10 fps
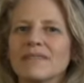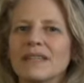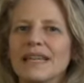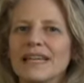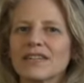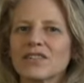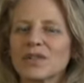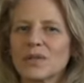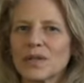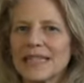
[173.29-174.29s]
They are
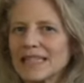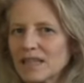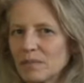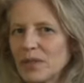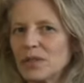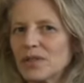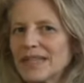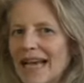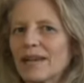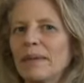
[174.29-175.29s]
stored in computer
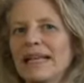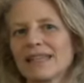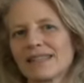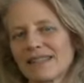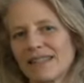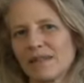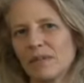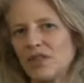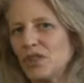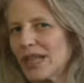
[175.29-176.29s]
databanks,
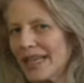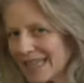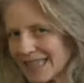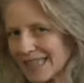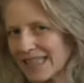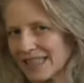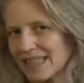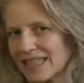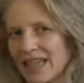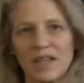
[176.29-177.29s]
but you can
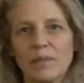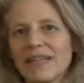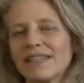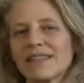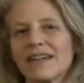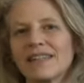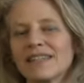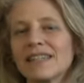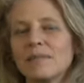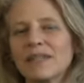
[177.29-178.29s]
access anybody's
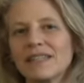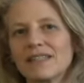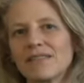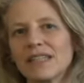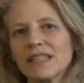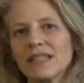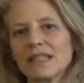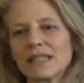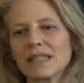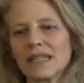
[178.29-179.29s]
thoughts, anybody's
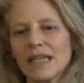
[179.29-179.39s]
feelings.